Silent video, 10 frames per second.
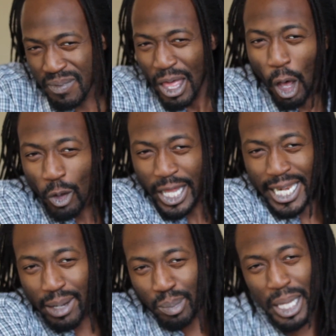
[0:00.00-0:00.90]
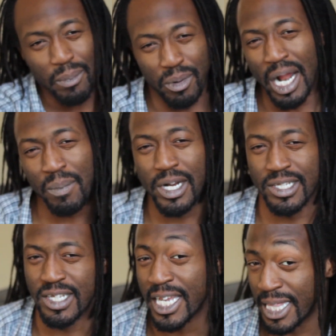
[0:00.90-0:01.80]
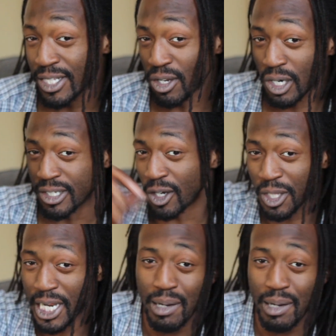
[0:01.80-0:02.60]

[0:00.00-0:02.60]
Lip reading: held that nameplate, but I'm gonna say this car's held that